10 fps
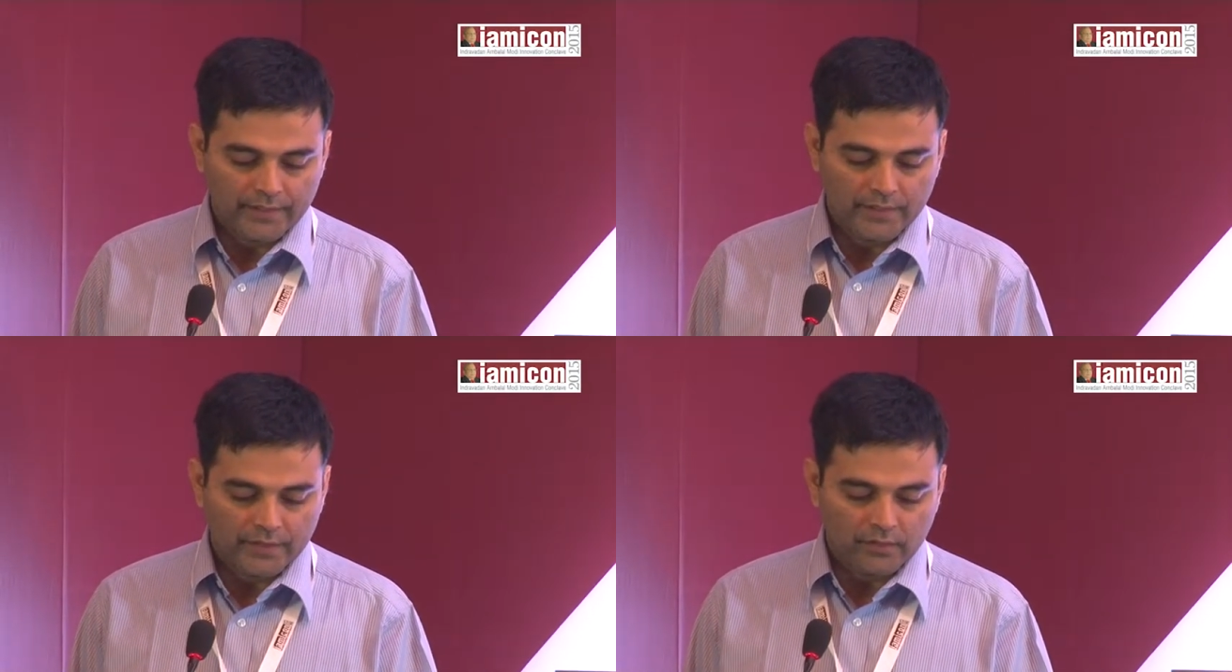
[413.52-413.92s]

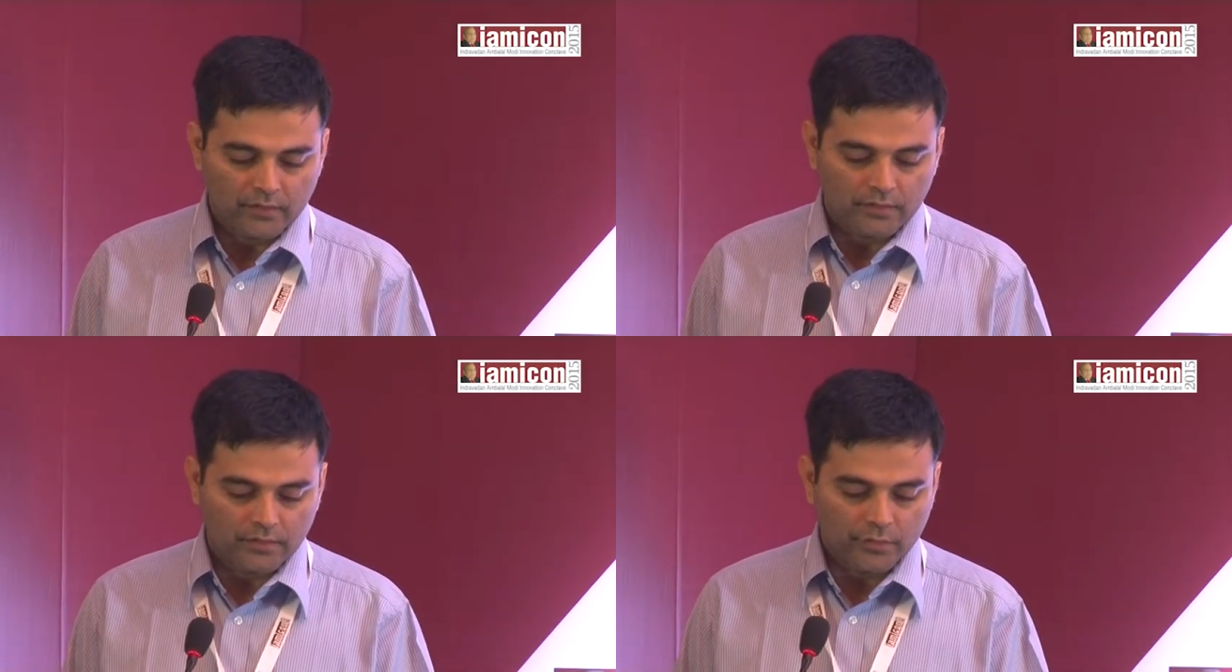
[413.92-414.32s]
the
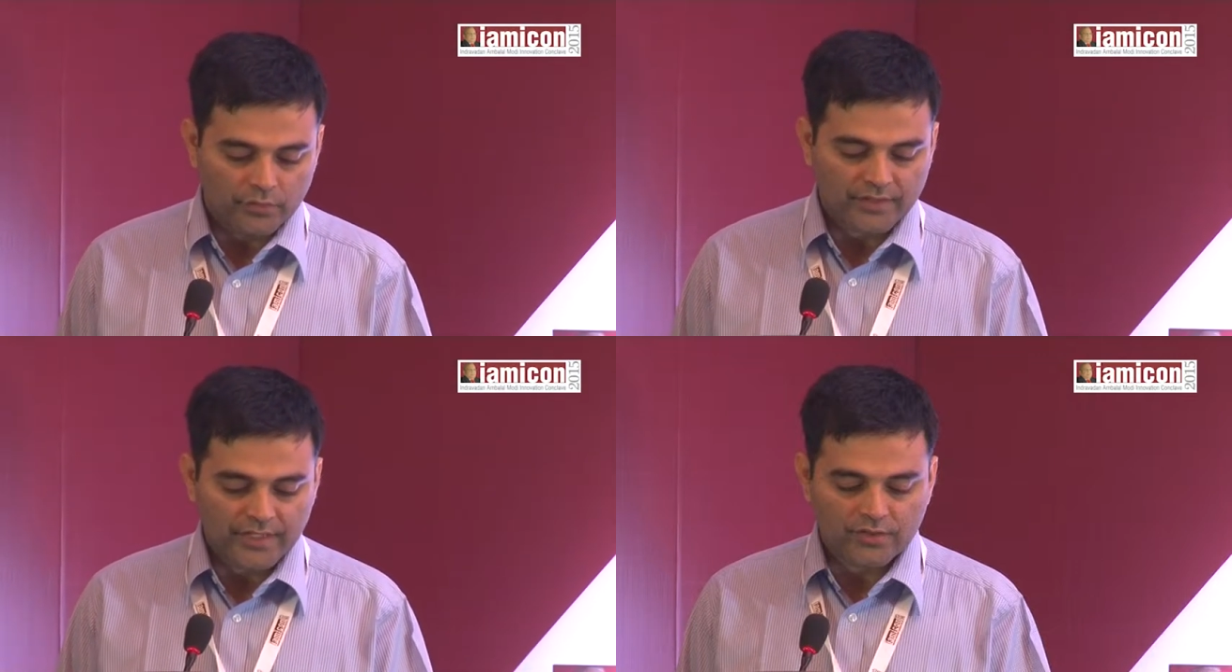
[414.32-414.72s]

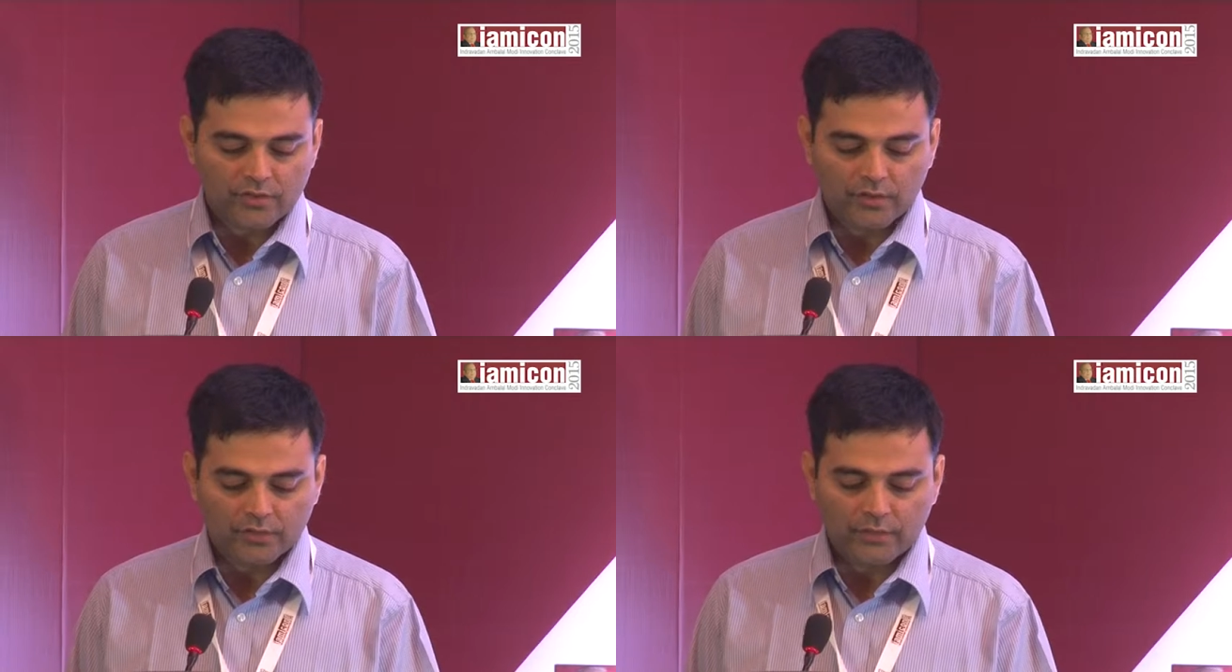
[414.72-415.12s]

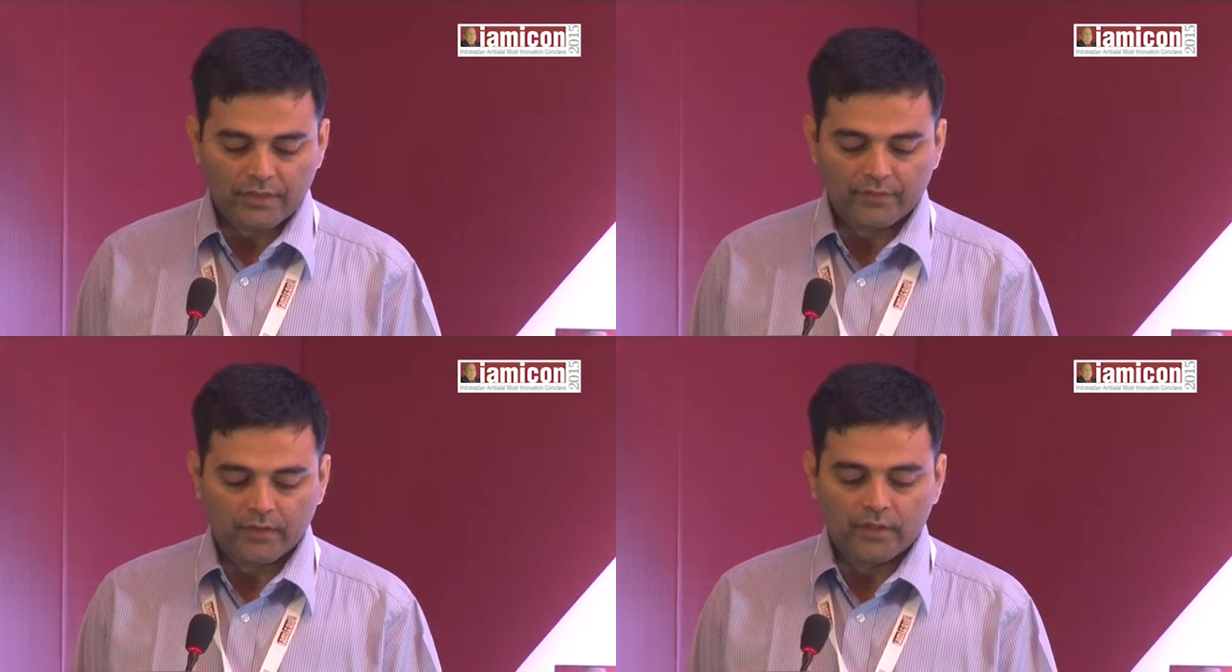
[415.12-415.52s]
dosage to
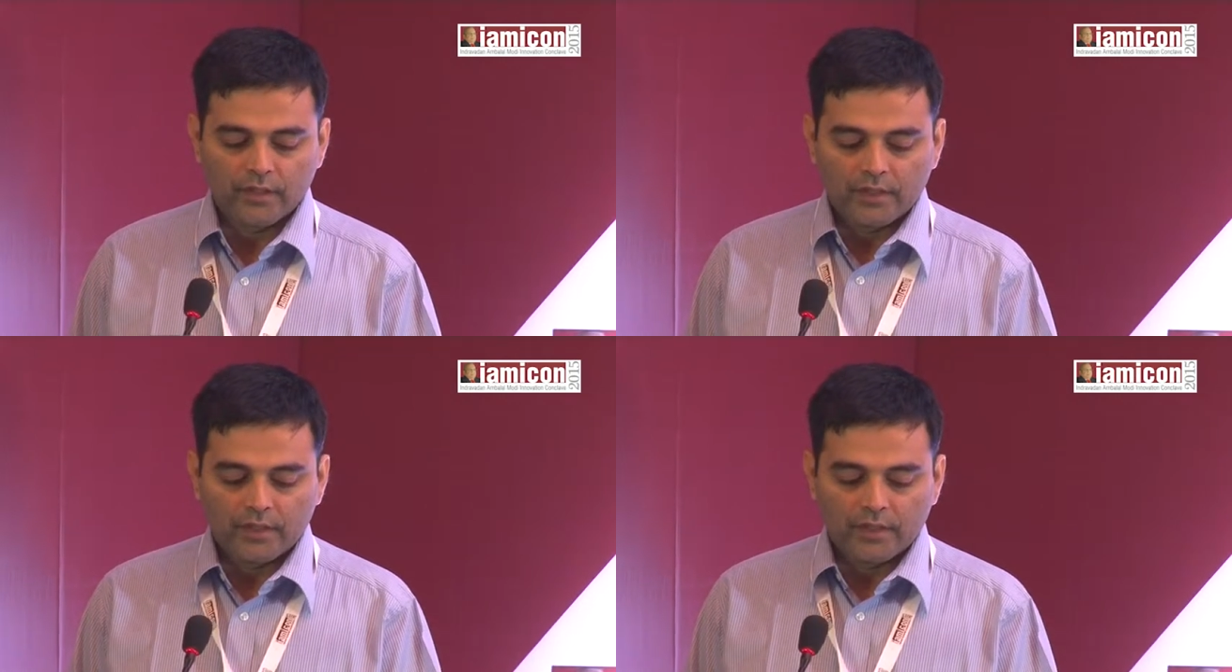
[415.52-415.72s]
have a